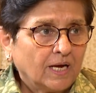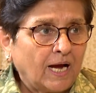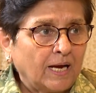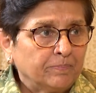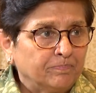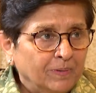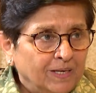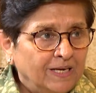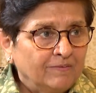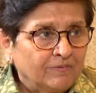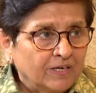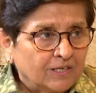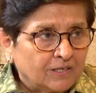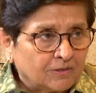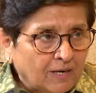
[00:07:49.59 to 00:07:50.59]
I believed
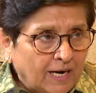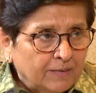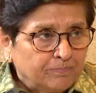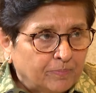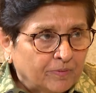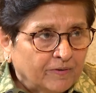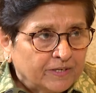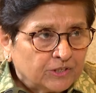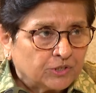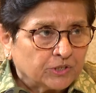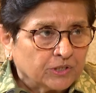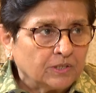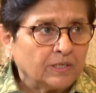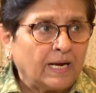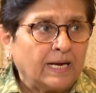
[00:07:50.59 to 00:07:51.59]
in crime
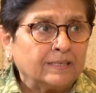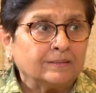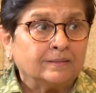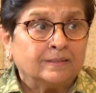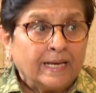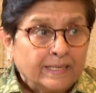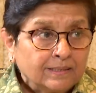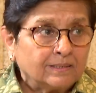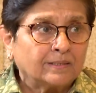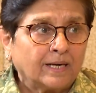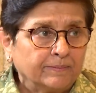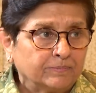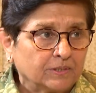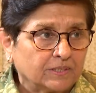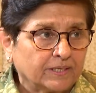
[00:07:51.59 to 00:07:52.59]
prevention and then
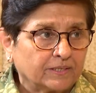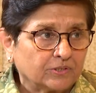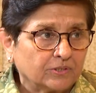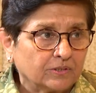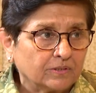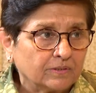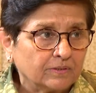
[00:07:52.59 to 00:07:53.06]
crime detection.